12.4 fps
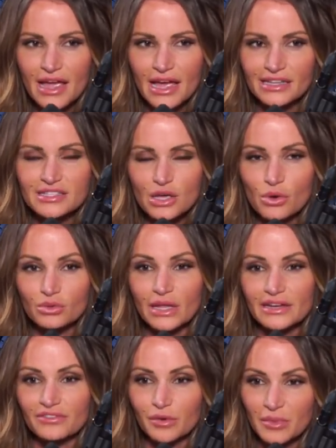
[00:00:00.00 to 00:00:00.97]
And so
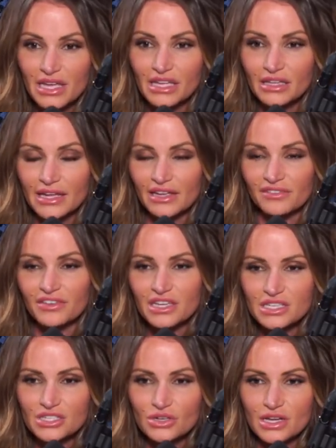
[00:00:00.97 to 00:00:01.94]
like for me, like if
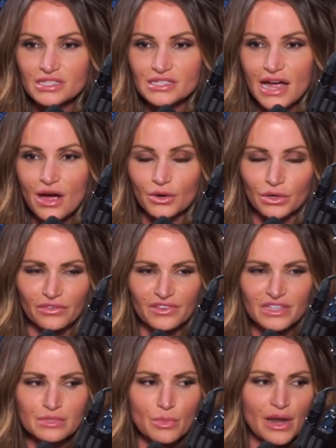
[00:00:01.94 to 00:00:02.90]
he's stressed out or if
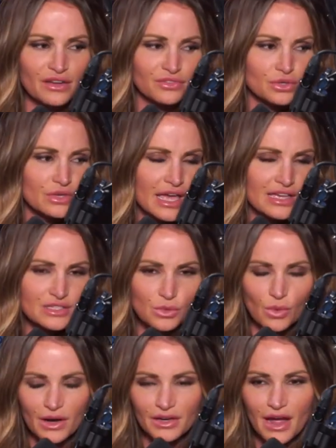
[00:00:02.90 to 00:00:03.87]
it's been a few days or
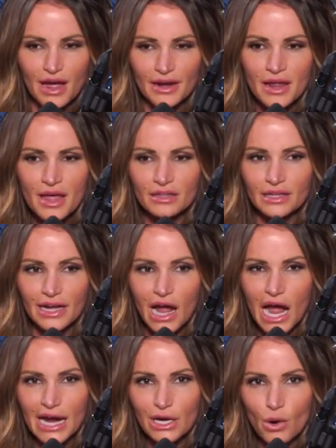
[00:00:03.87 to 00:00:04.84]
whatnot, like
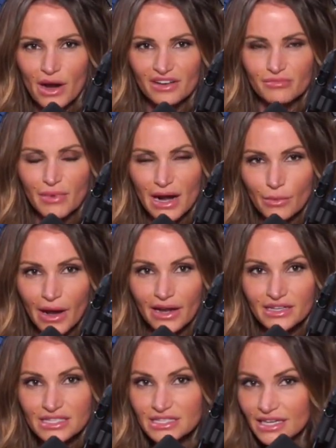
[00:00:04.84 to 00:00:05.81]
I go out of my way
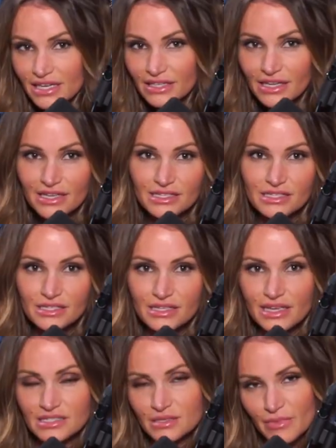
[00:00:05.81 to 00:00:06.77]
to sneak into he
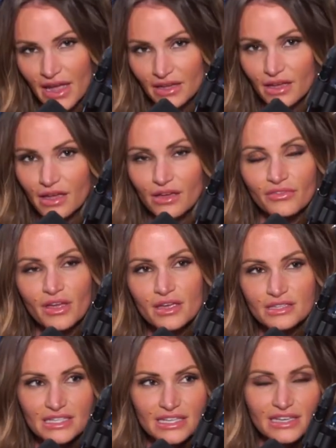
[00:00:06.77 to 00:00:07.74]
has his man cave,
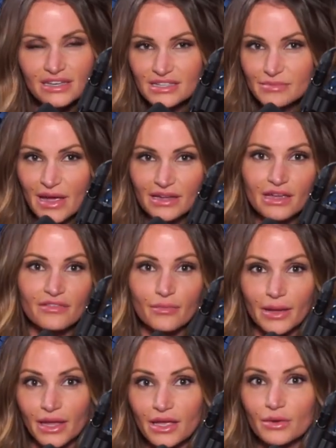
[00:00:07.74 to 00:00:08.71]
sneak into his man cave. And I'm
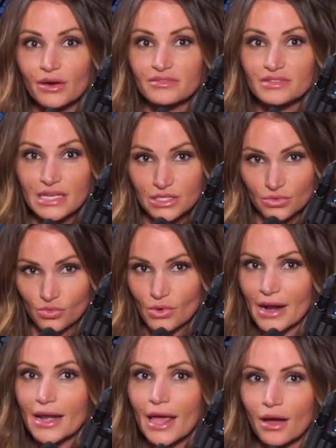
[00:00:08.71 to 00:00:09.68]
like, hey, you want to have sex
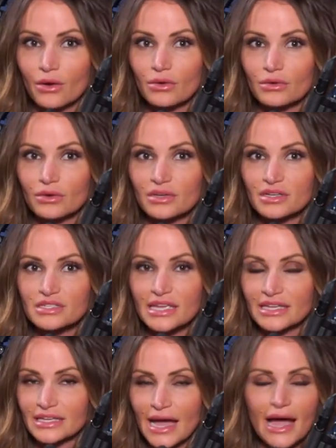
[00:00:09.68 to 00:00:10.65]
right now? And he's
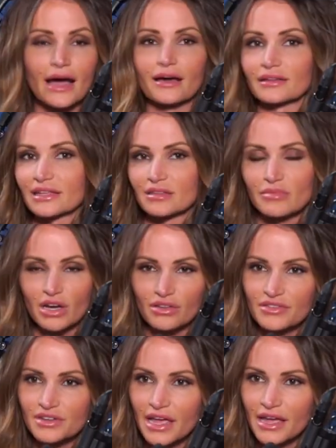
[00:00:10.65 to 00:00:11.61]
like, yeah, like the middle
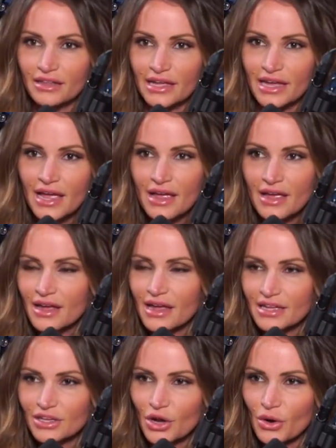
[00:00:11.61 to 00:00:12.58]
of the day, like,
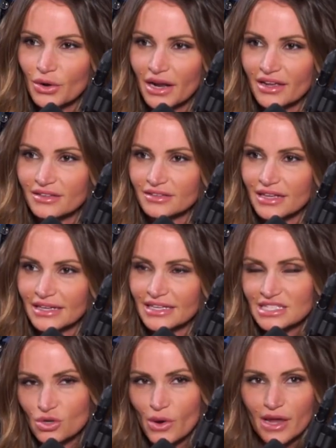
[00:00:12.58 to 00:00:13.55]
you know, and I like,
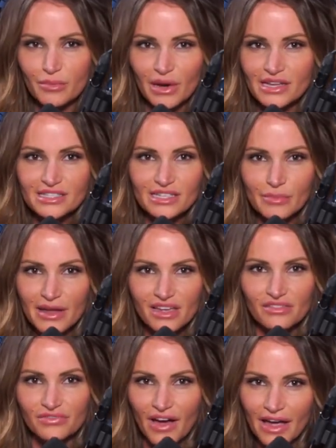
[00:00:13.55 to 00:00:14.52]
it's quick, but I still make
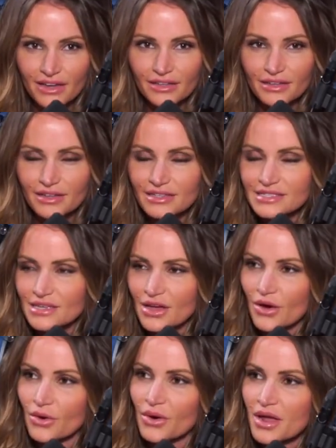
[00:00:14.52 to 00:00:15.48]
it fun. And
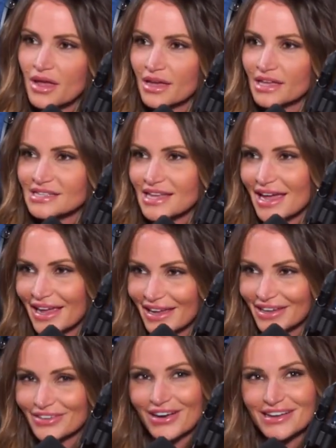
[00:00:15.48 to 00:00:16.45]
so it's like
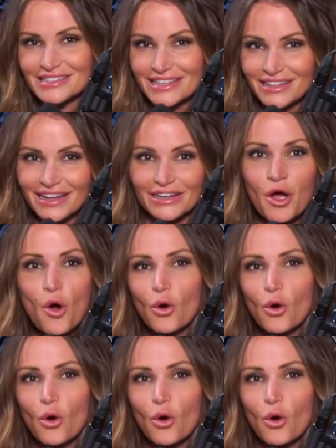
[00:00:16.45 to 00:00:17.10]
crossing the line.